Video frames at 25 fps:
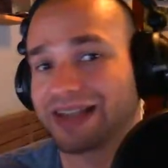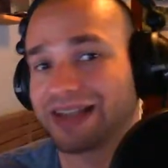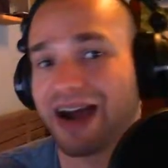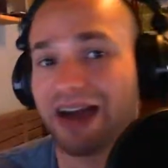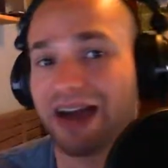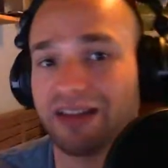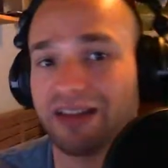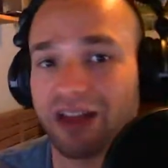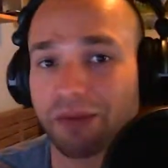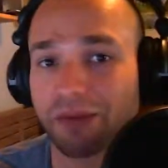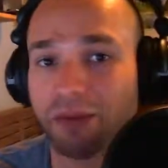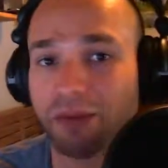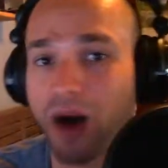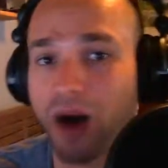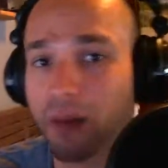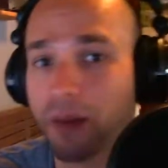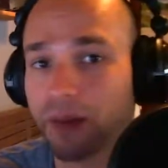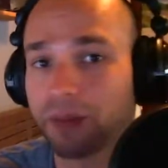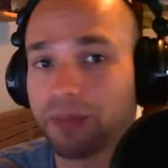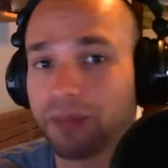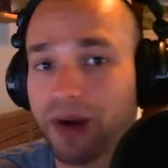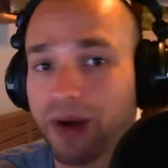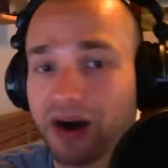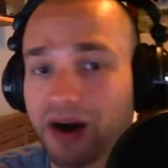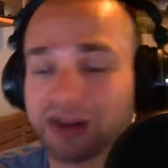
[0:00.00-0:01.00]
dialog
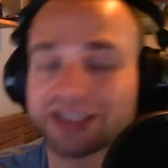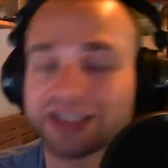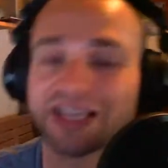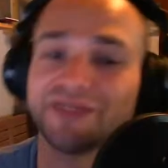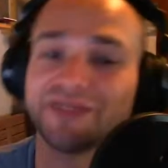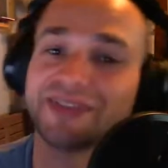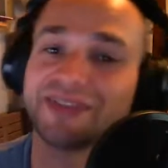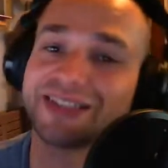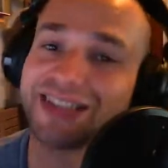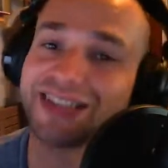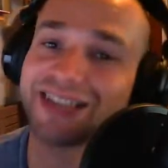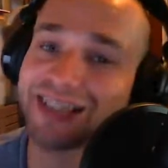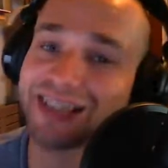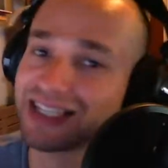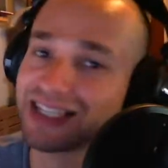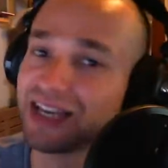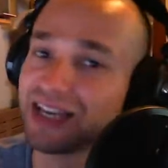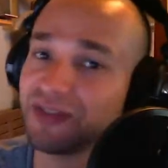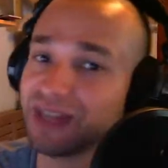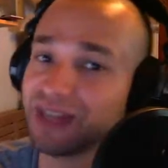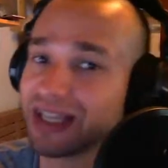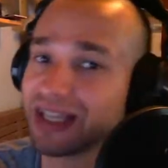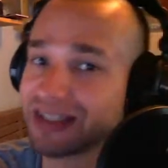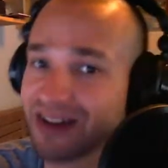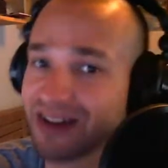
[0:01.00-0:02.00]
pop-up box. If it doesn't
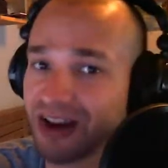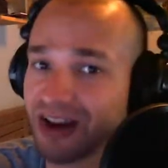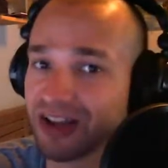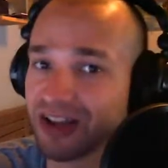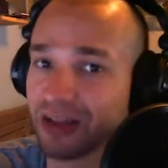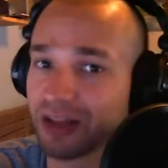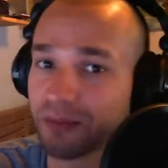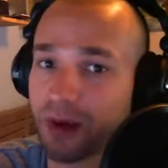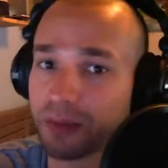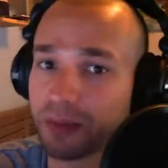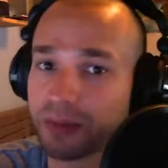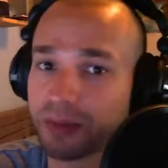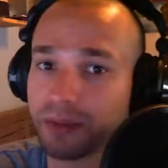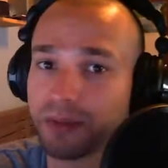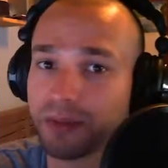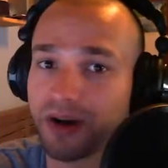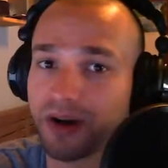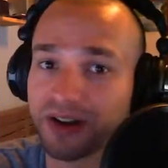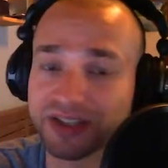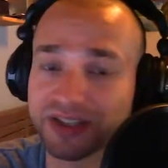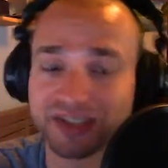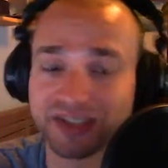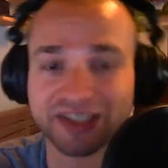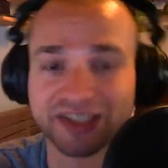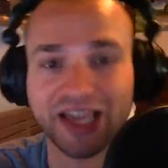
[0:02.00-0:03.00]
give you that dialog pop-up
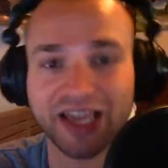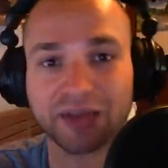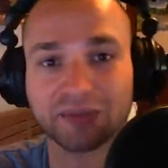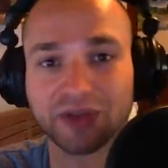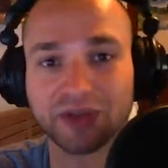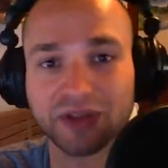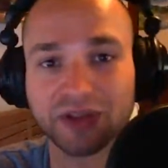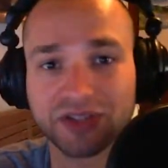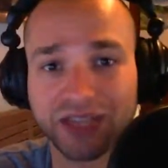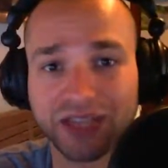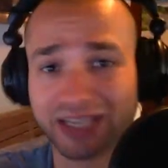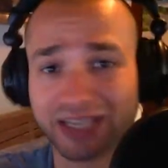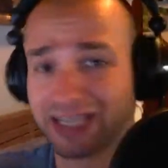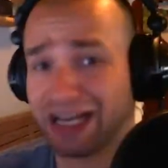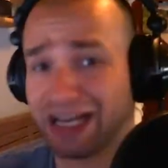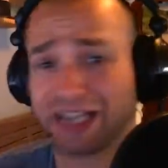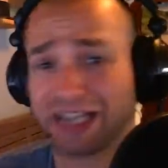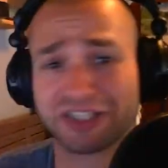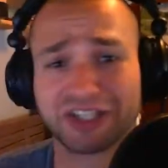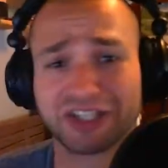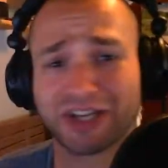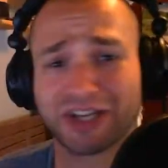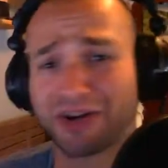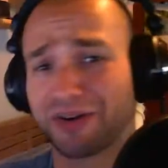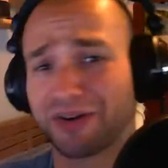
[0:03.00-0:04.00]
box and Samsung's like, oh,
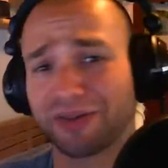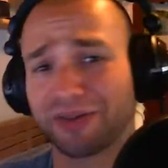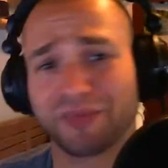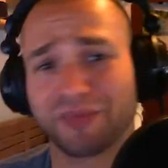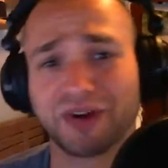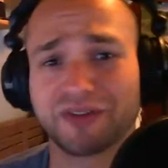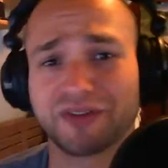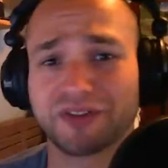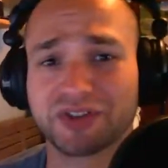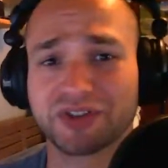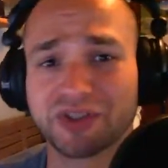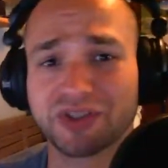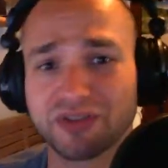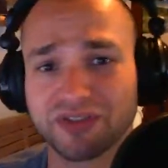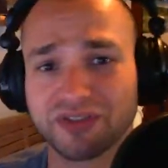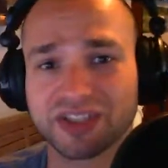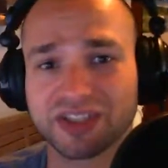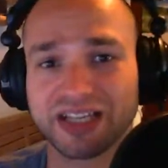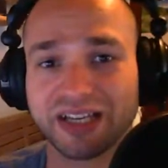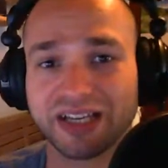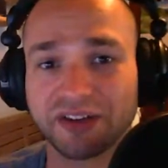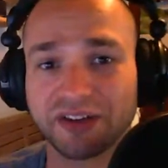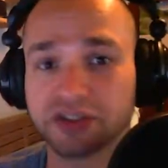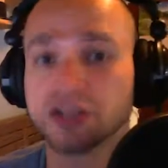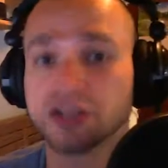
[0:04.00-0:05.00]
just go to one of our service
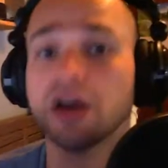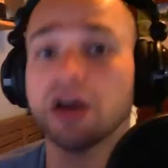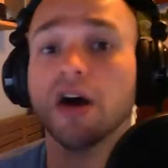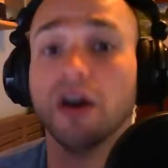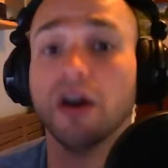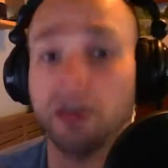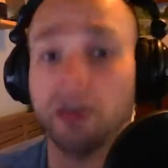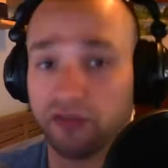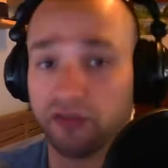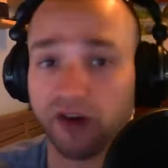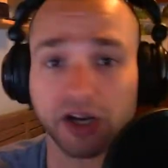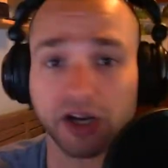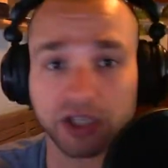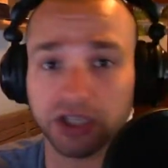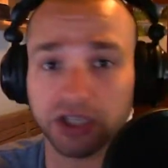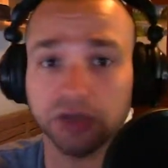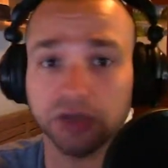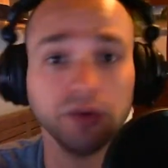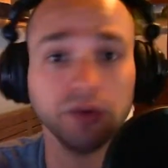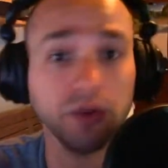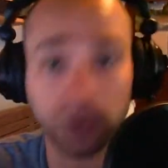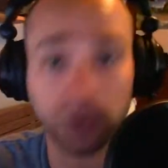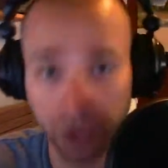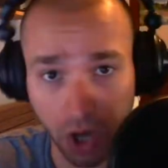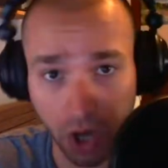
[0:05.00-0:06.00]
centers. Fuck
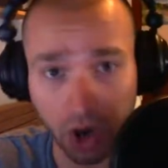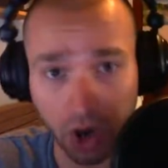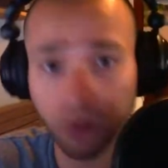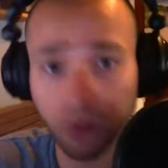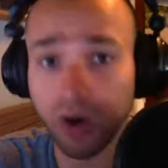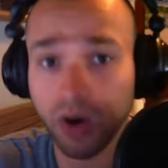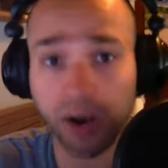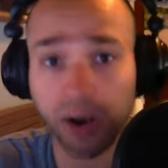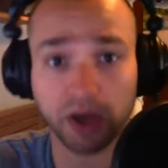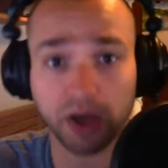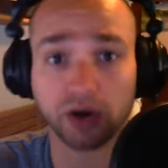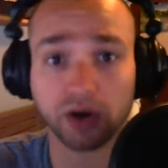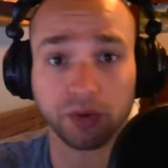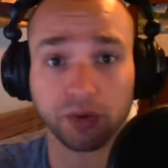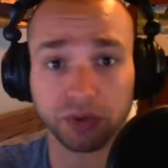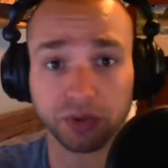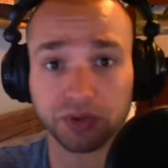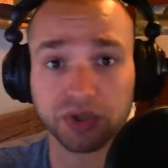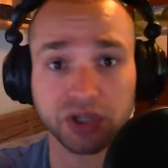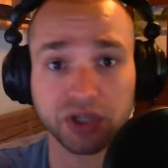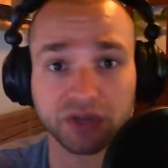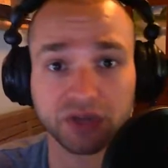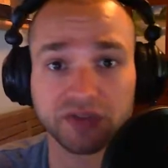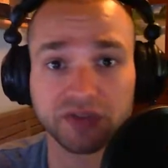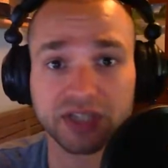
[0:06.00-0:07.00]
you. No, I'm not going to
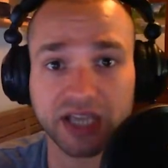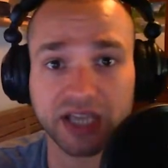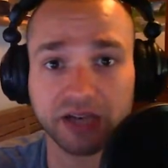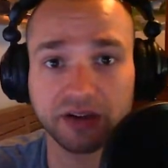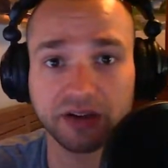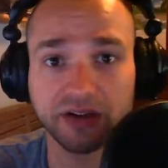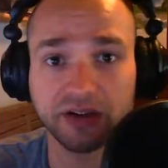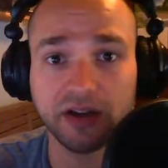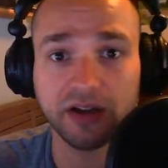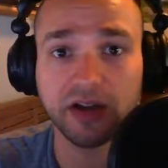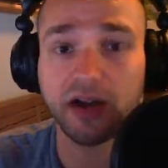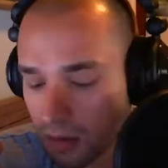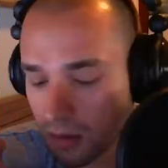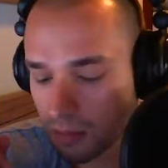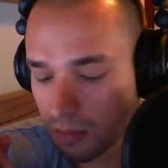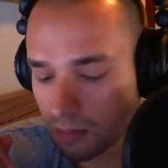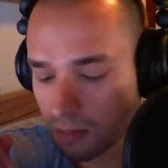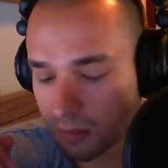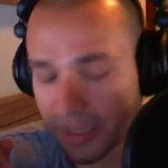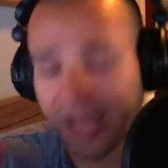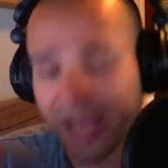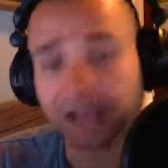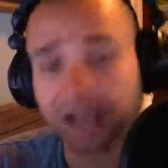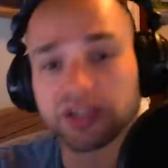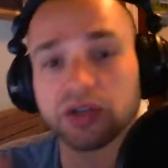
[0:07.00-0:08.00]
a service center.
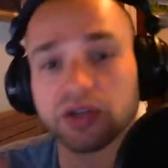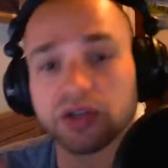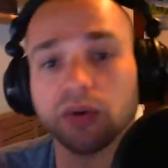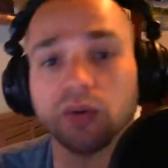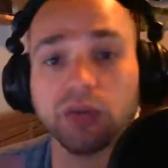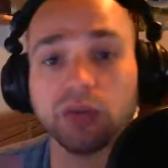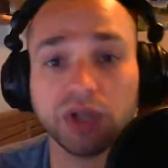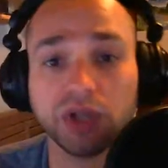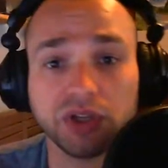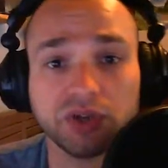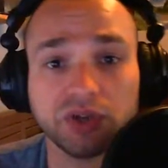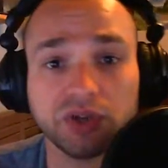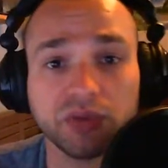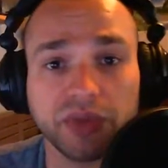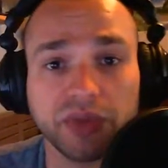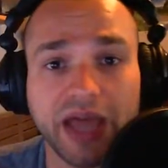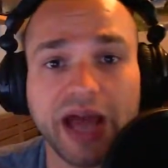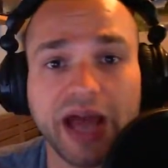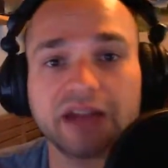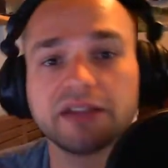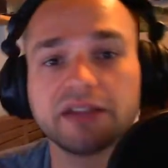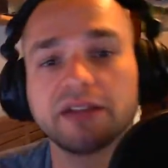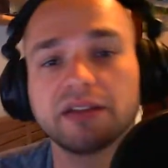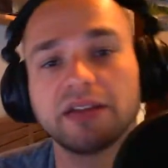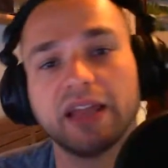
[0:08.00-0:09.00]
But yeah, so when you do
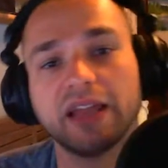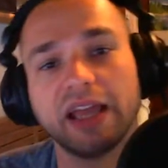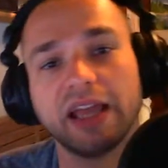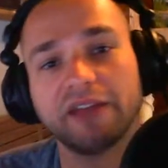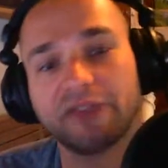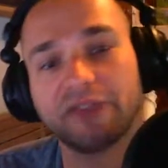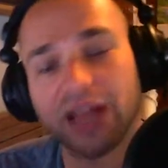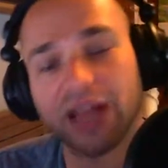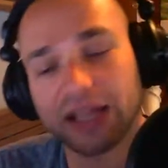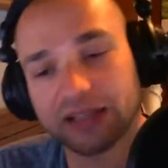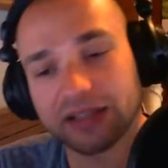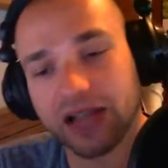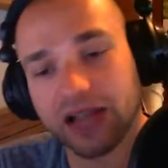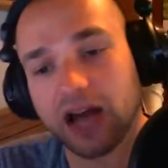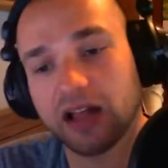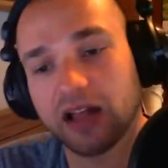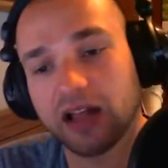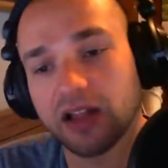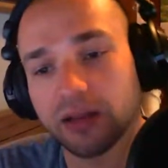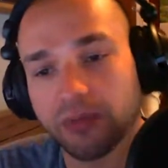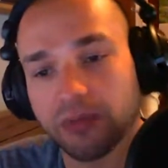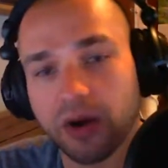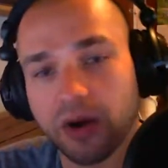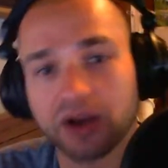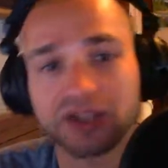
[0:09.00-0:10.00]
that, if that
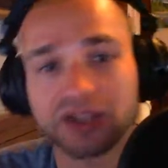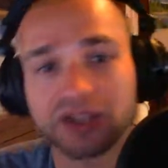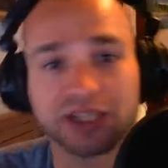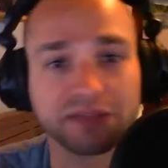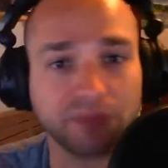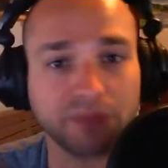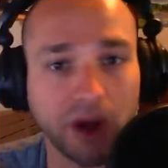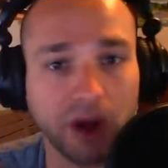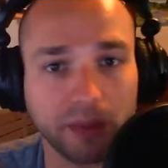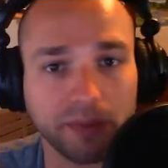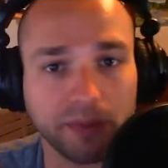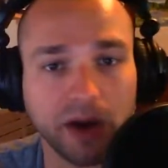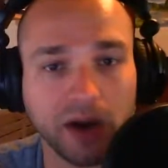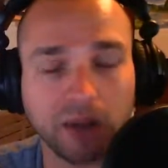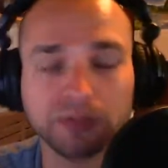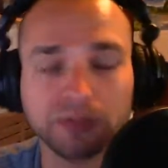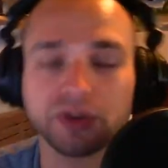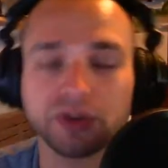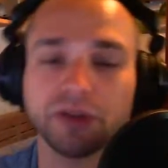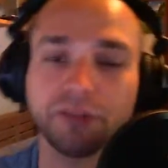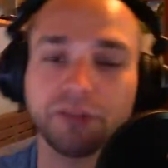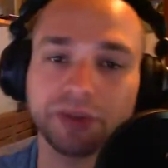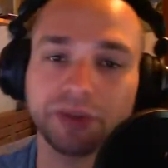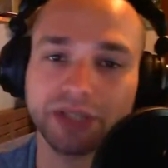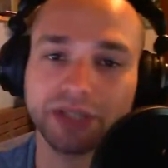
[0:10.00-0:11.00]
dialog box doesn't pop up,
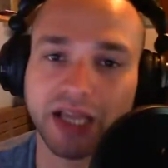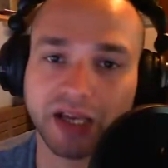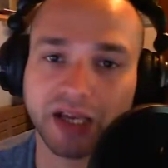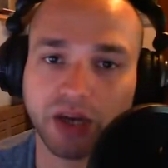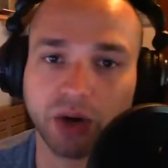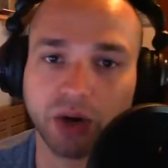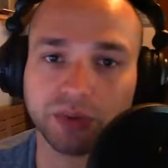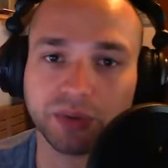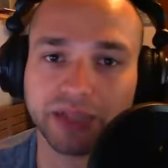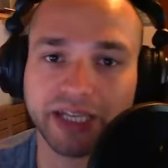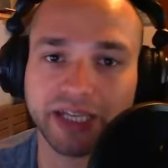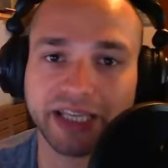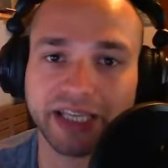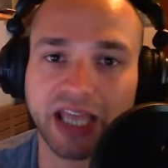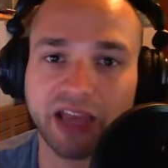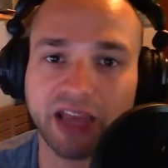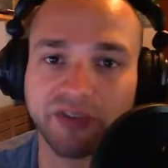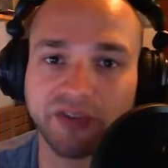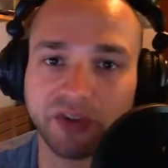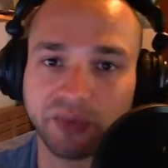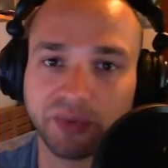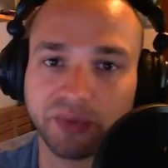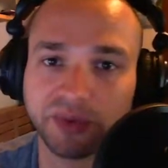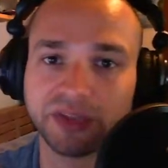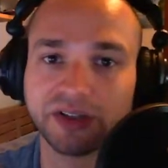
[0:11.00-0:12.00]
you put that code that I
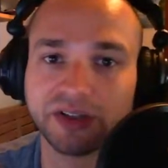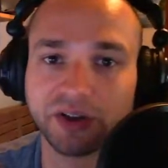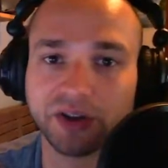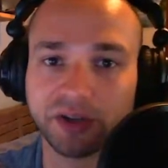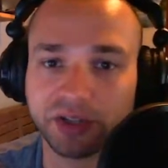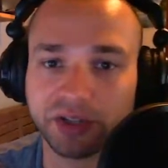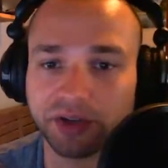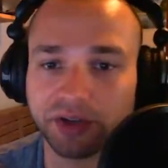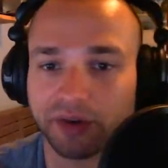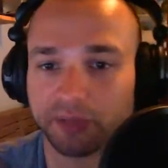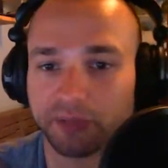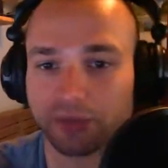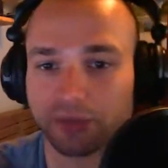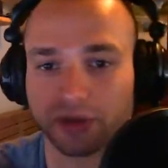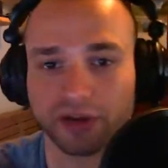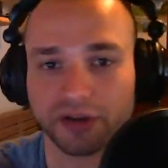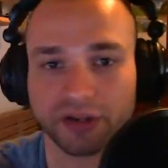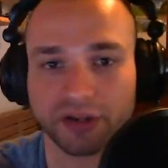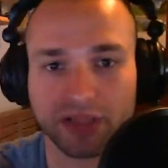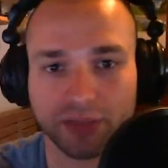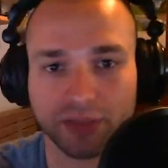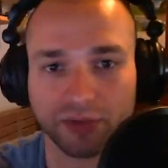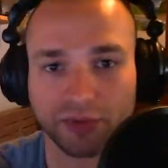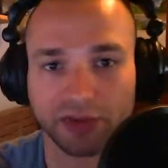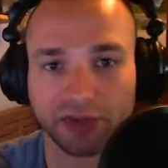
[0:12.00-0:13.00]
gave you in earlier. I'll put
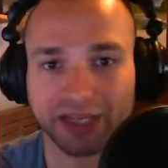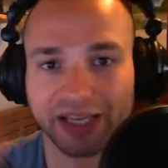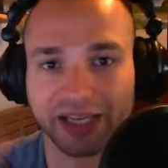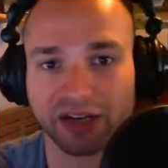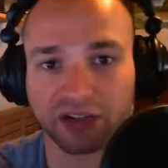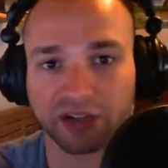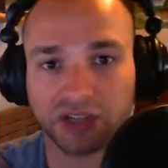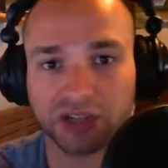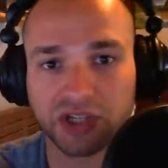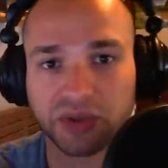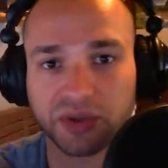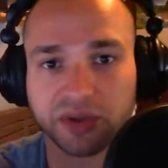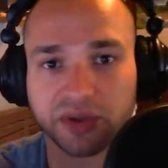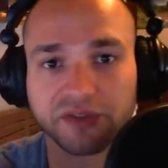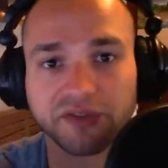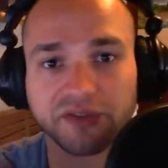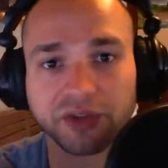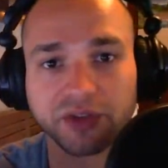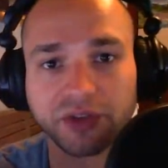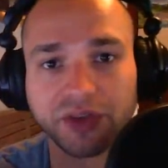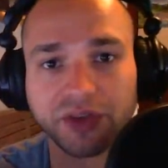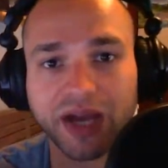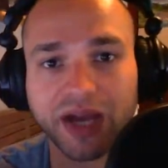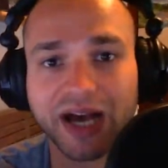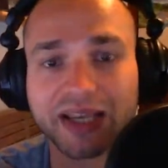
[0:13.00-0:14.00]
it somewhere again on the screen for
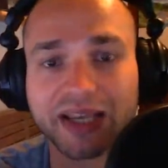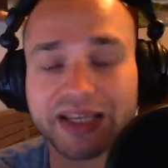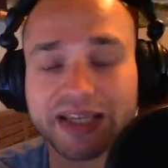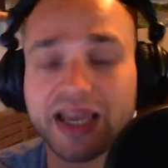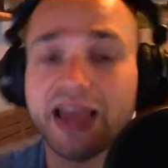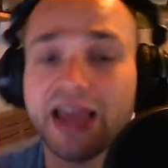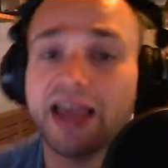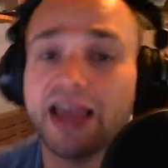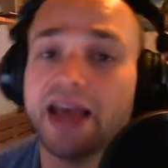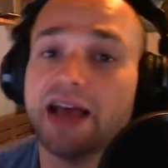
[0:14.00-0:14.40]
you guys.